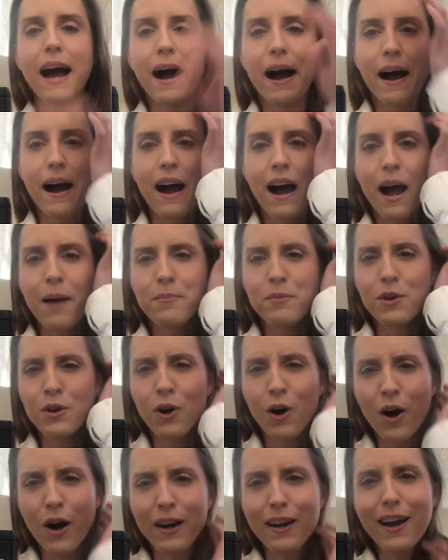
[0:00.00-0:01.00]
I'm
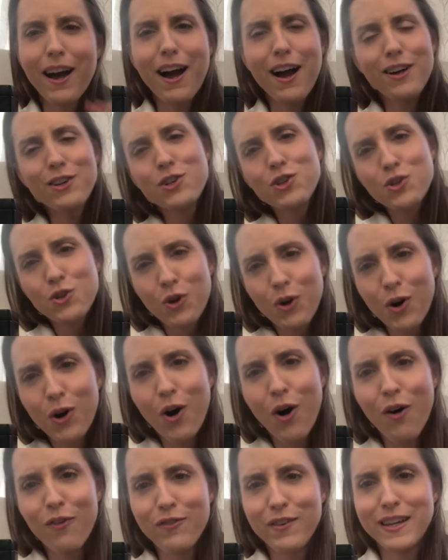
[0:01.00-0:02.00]
not
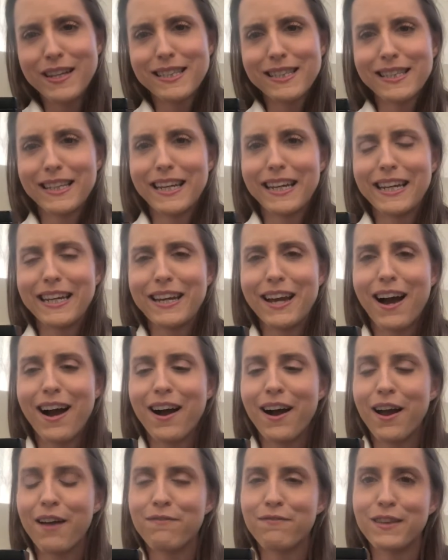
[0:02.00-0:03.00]
sure, obviously,
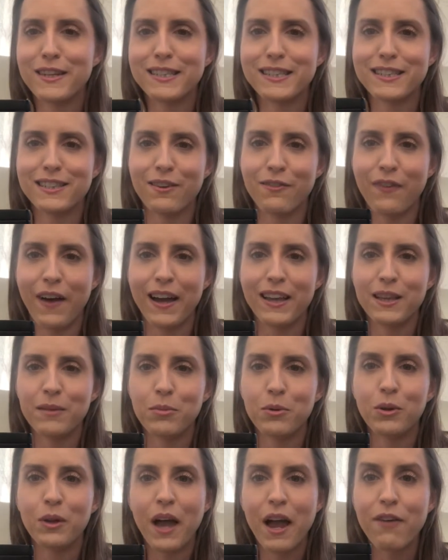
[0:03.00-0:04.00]
if this is
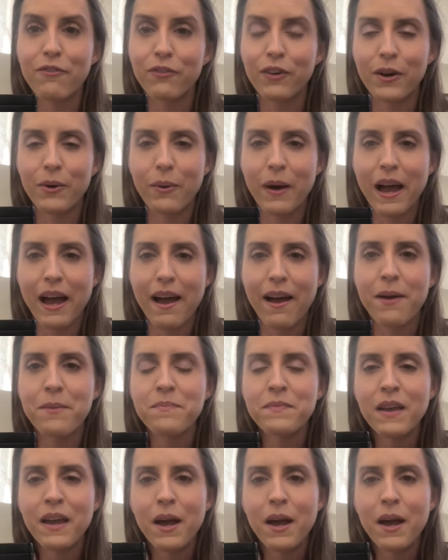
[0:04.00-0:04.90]
available everywhere,